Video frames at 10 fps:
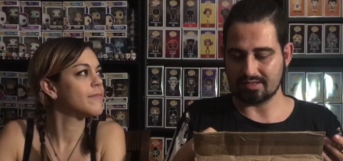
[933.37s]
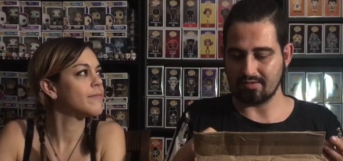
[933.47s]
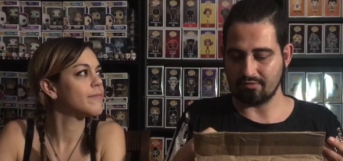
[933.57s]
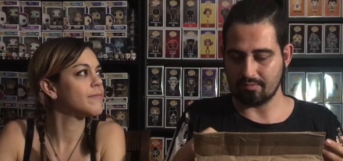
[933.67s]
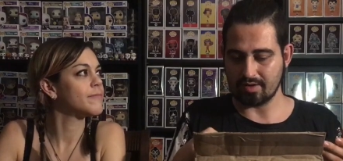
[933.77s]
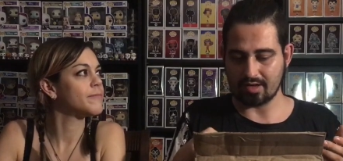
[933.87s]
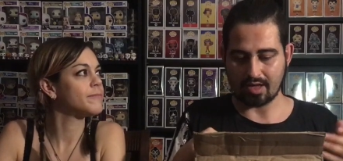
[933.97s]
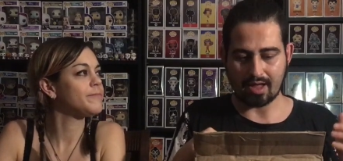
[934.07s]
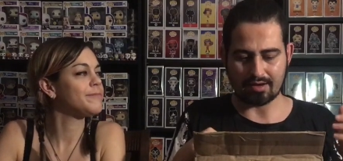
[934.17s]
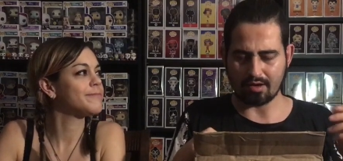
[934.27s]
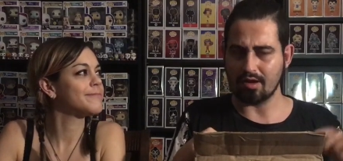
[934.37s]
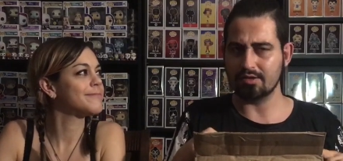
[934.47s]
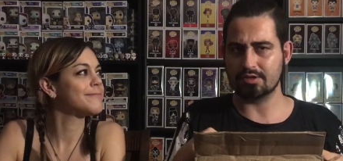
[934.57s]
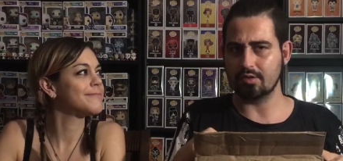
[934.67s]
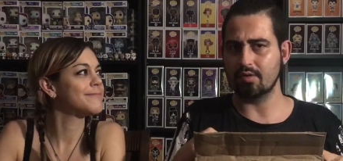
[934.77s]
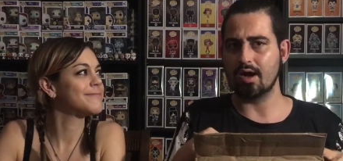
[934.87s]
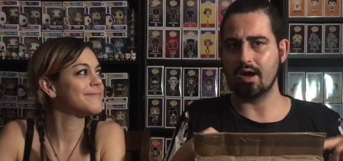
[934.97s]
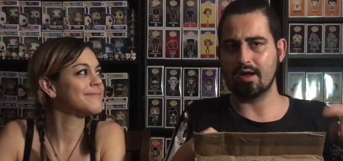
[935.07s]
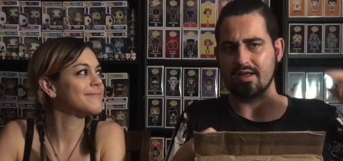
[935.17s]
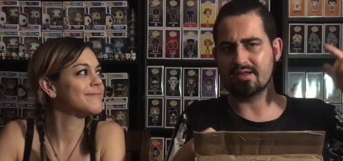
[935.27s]
Speaker 1: it up for me. And also,
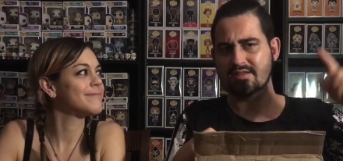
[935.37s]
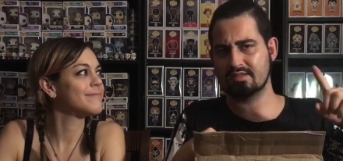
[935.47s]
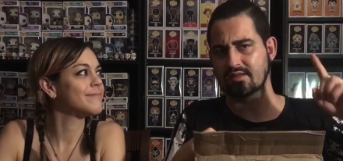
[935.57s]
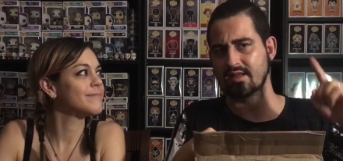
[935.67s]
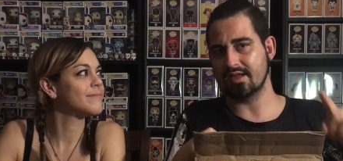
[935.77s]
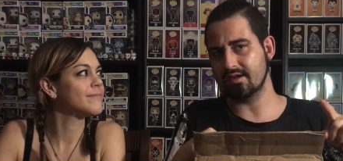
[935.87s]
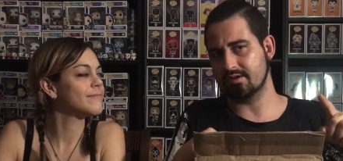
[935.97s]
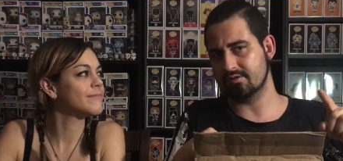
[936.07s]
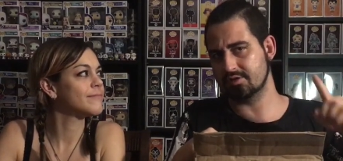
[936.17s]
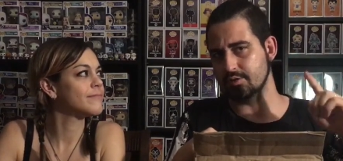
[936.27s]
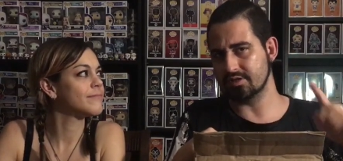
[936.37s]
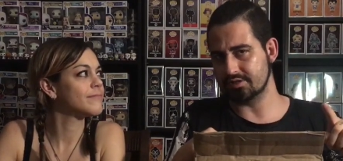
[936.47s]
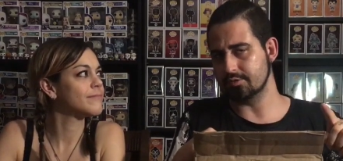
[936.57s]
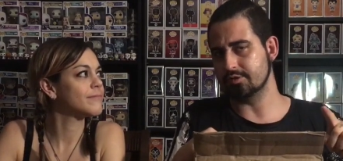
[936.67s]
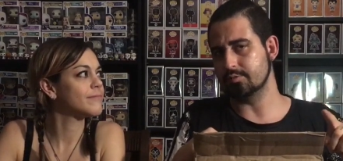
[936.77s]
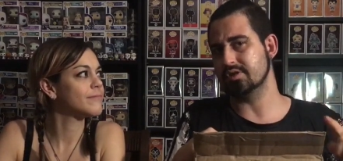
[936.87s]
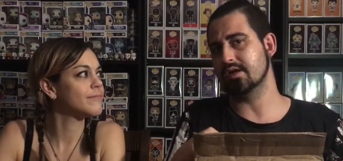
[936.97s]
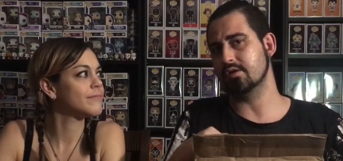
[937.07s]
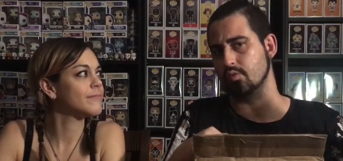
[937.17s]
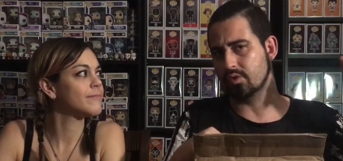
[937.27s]
uh, his link to his YouTube
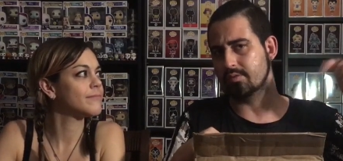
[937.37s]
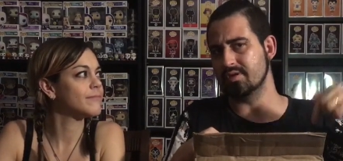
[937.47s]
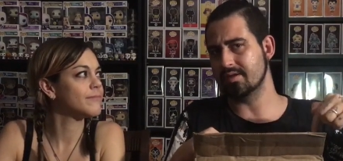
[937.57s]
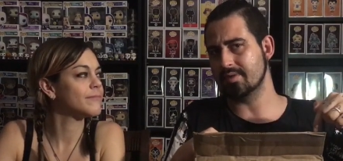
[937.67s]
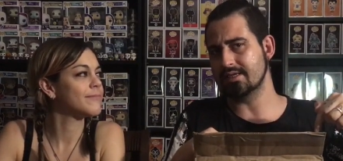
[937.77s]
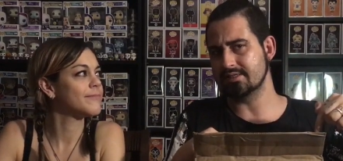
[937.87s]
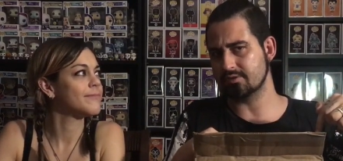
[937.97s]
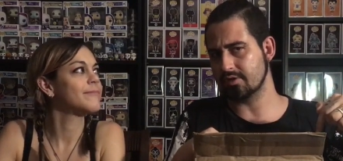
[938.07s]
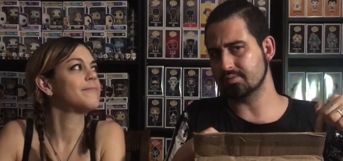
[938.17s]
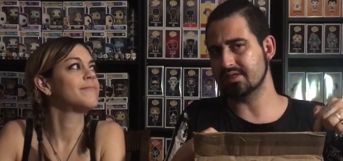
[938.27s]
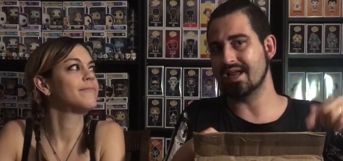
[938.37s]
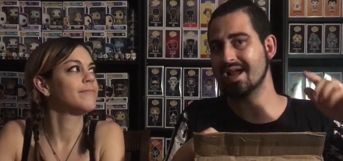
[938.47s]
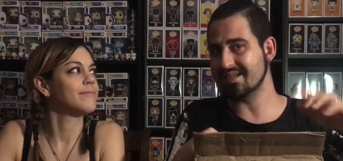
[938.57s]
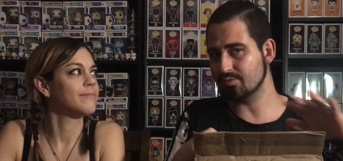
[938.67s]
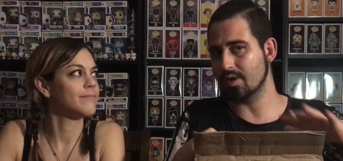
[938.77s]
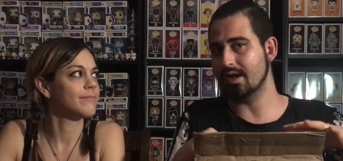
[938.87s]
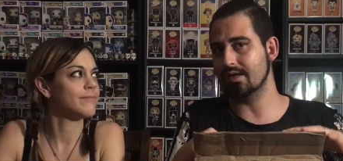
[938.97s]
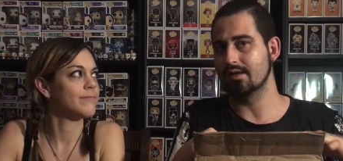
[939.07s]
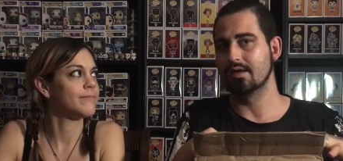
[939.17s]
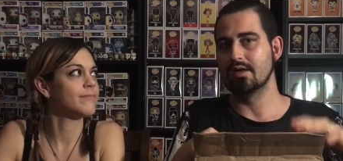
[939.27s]
channel will be in my description as
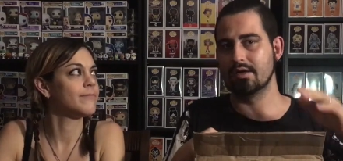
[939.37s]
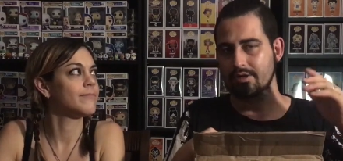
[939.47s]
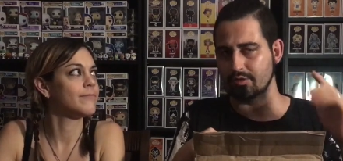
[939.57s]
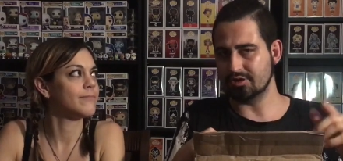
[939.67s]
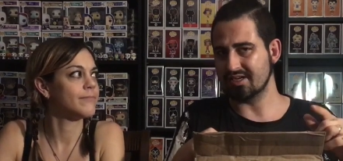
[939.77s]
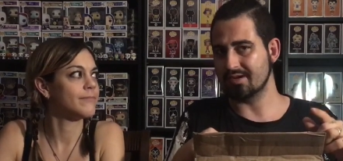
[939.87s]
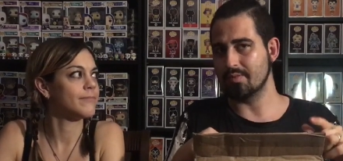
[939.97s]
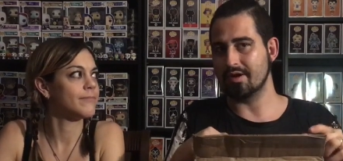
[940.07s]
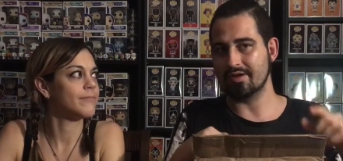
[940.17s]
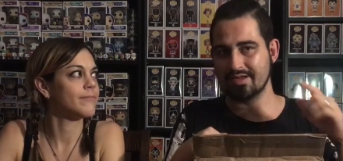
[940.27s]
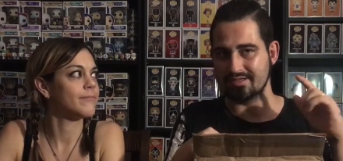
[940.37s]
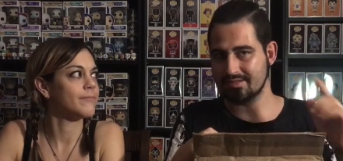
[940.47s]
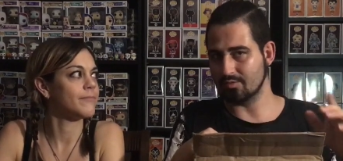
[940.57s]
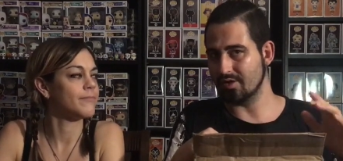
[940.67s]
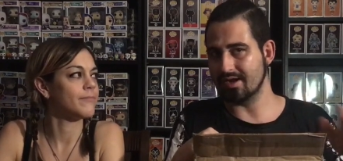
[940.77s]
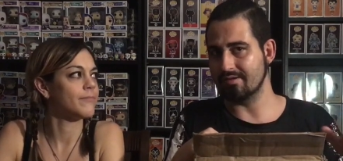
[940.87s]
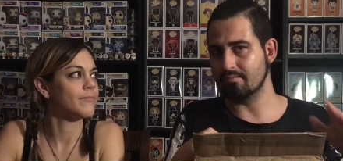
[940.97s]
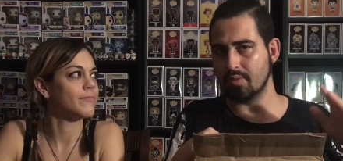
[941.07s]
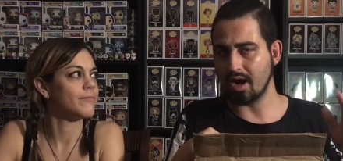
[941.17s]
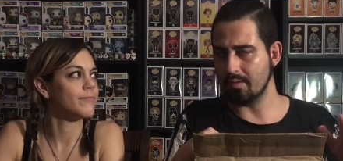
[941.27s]
well. Go check him out. He has some great
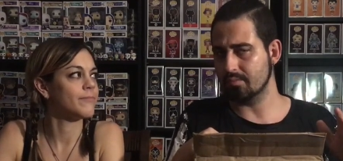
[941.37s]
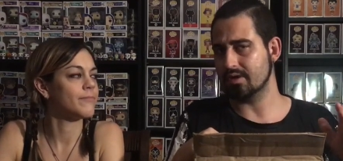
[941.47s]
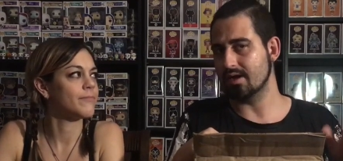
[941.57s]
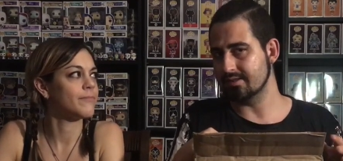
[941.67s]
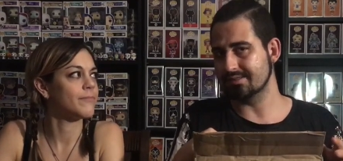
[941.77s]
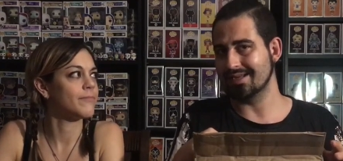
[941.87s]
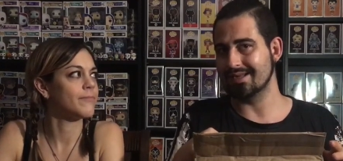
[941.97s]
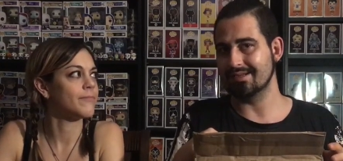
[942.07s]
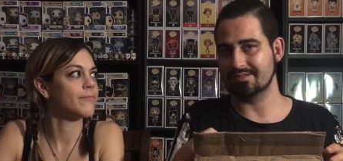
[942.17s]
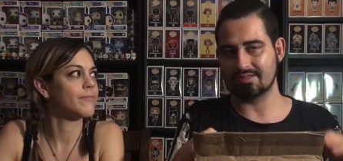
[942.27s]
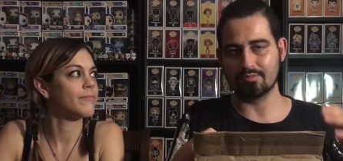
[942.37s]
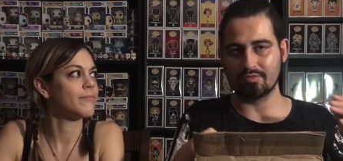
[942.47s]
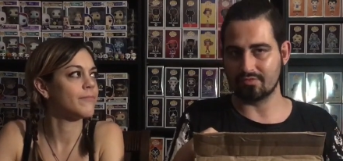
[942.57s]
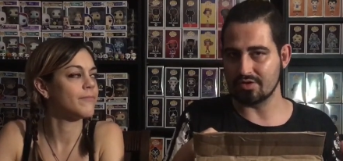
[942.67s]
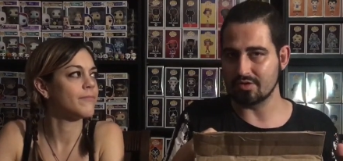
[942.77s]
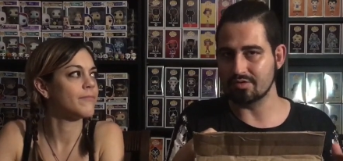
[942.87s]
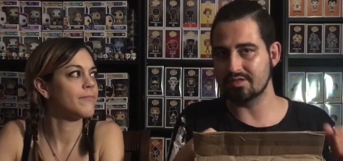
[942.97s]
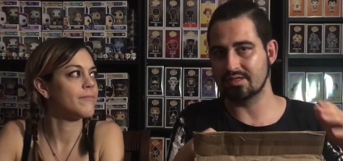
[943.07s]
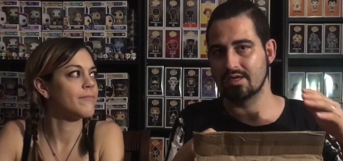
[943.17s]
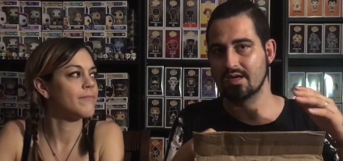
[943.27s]
pop content, some
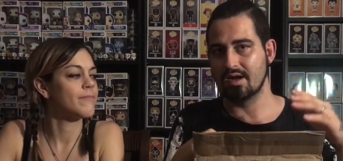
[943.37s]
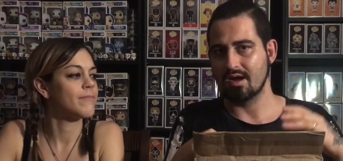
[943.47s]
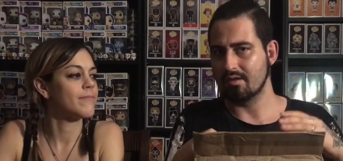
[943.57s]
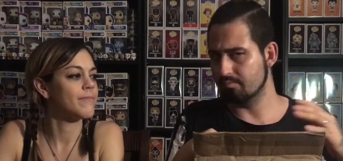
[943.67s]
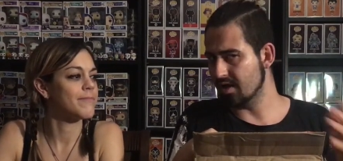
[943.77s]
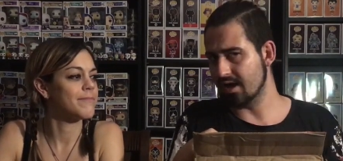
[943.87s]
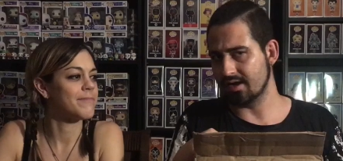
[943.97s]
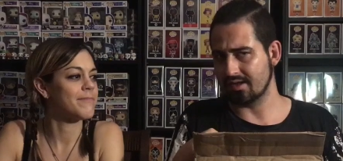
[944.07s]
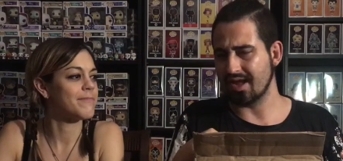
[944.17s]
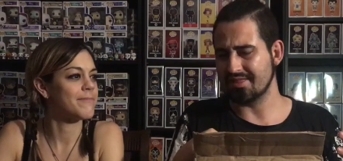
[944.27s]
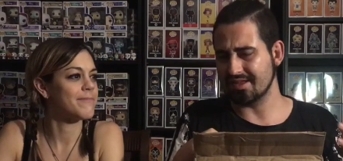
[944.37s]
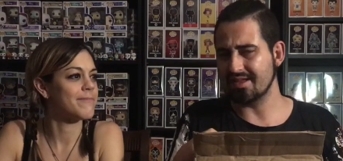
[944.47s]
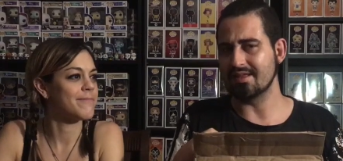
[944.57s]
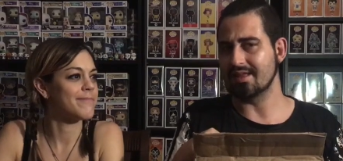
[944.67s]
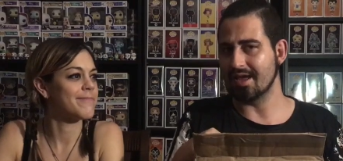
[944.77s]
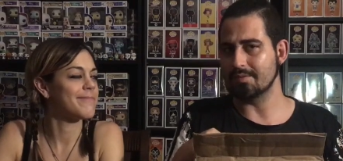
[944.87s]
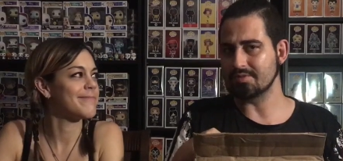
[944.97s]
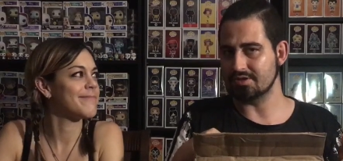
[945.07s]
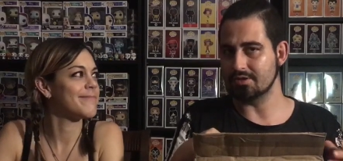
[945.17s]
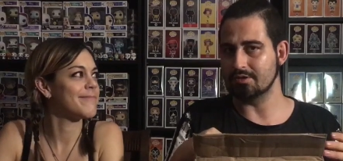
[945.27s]
reviews. Uh, I think he
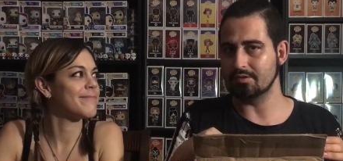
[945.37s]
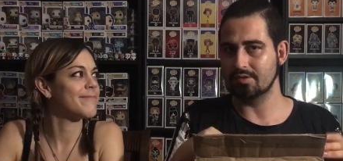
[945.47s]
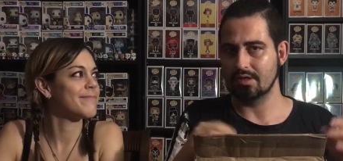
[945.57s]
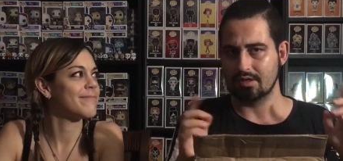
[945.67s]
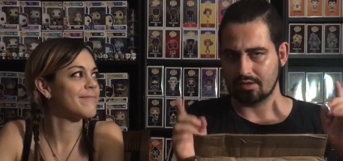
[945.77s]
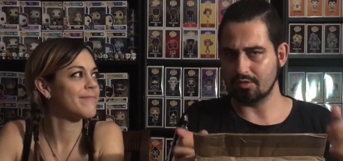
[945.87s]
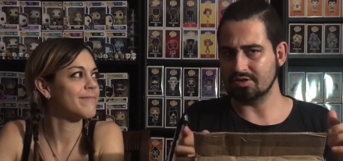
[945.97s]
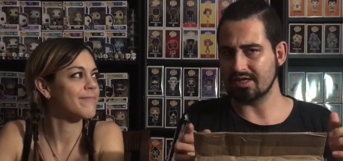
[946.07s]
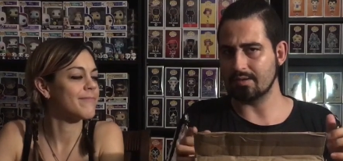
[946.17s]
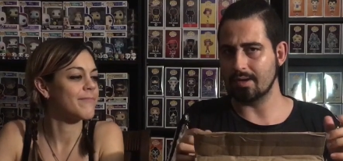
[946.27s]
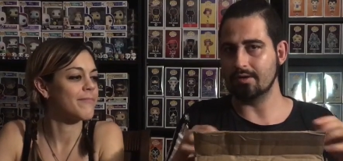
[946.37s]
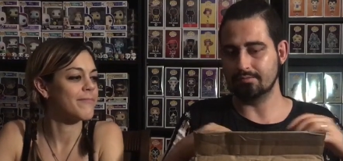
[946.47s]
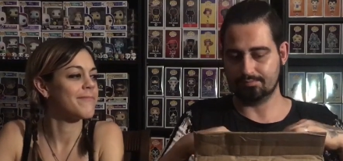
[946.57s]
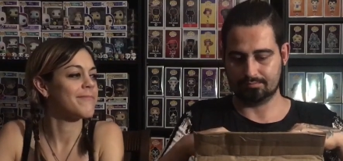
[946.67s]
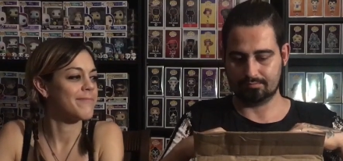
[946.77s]
games too. Go check him out.